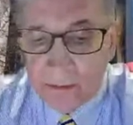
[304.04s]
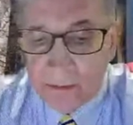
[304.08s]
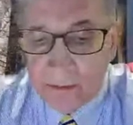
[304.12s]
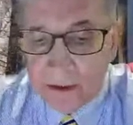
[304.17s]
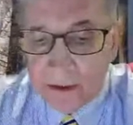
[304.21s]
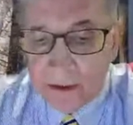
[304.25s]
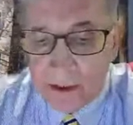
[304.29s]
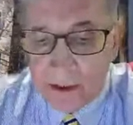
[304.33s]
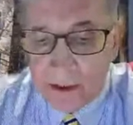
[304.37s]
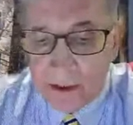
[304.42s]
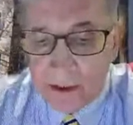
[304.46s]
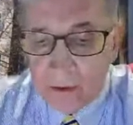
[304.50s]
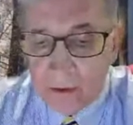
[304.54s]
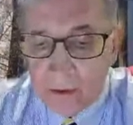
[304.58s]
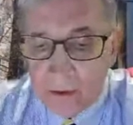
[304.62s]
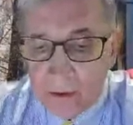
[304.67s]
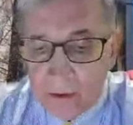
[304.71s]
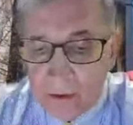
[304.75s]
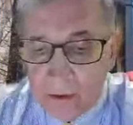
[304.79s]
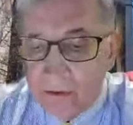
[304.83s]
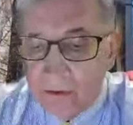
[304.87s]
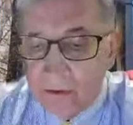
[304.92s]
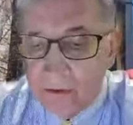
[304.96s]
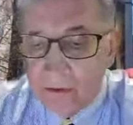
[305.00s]
application
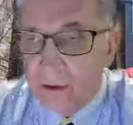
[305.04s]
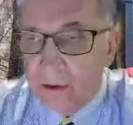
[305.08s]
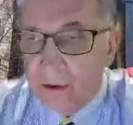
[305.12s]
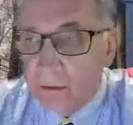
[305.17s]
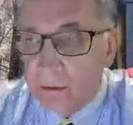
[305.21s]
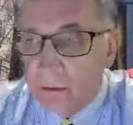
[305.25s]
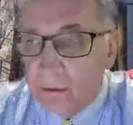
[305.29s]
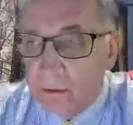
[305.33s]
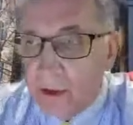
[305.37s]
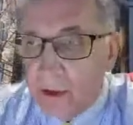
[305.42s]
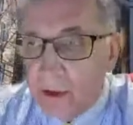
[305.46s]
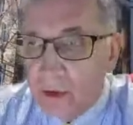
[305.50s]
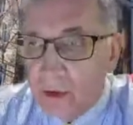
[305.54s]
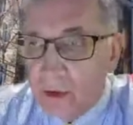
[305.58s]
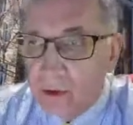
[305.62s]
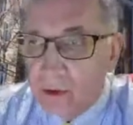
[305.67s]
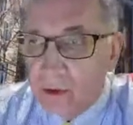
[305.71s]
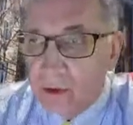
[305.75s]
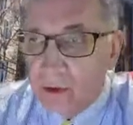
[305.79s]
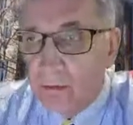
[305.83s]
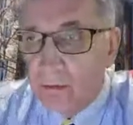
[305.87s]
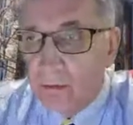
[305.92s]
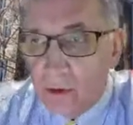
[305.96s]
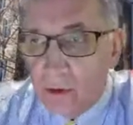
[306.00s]
to different
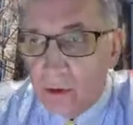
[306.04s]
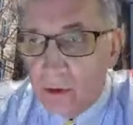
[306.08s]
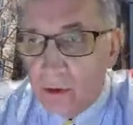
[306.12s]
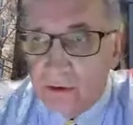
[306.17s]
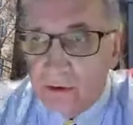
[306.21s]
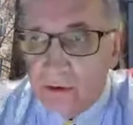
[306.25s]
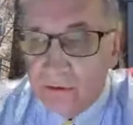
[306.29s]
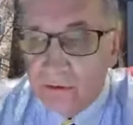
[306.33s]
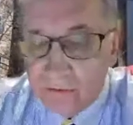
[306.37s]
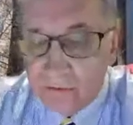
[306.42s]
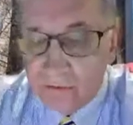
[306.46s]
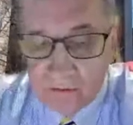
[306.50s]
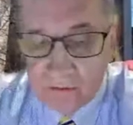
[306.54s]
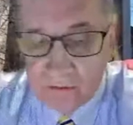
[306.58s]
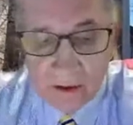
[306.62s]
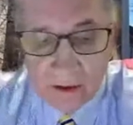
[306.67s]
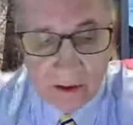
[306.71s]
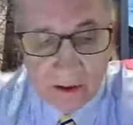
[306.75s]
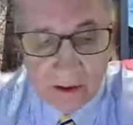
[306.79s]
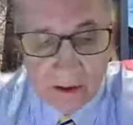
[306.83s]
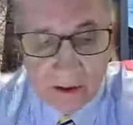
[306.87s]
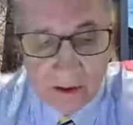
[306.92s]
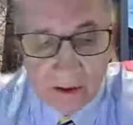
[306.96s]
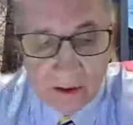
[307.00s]
operational modes of
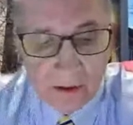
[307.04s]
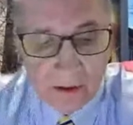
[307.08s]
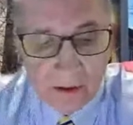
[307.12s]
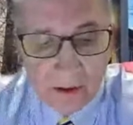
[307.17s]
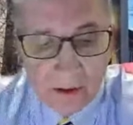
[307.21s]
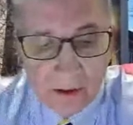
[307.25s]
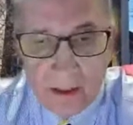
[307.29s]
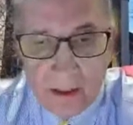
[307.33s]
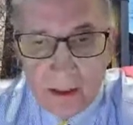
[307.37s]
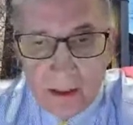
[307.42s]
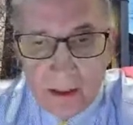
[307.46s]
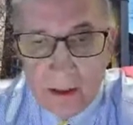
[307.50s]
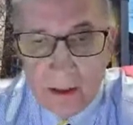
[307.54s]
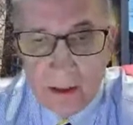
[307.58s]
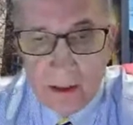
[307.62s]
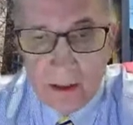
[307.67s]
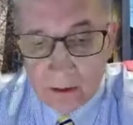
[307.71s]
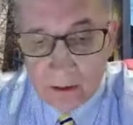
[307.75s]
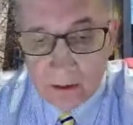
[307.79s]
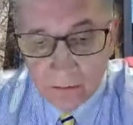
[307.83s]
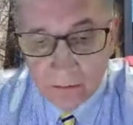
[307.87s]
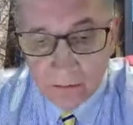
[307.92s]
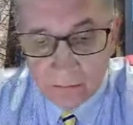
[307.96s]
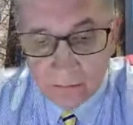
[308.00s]
vehicles
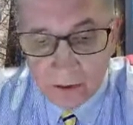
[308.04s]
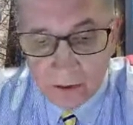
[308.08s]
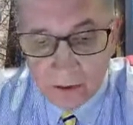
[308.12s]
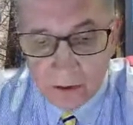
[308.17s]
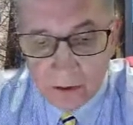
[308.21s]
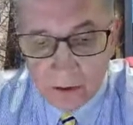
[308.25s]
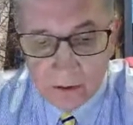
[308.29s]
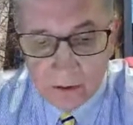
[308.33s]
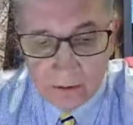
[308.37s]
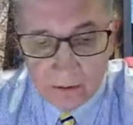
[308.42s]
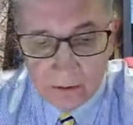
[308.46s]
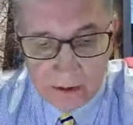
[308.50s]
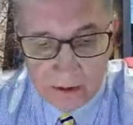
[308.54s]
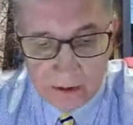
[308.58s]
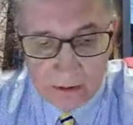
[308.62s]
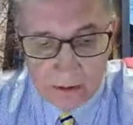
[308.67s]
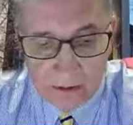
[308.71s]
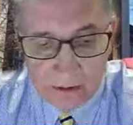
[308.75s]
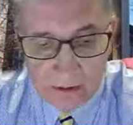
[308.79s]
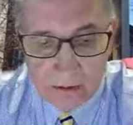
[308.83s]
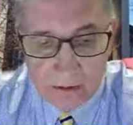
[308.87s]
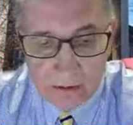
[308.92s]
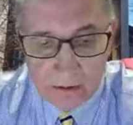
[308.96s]
and different terrain.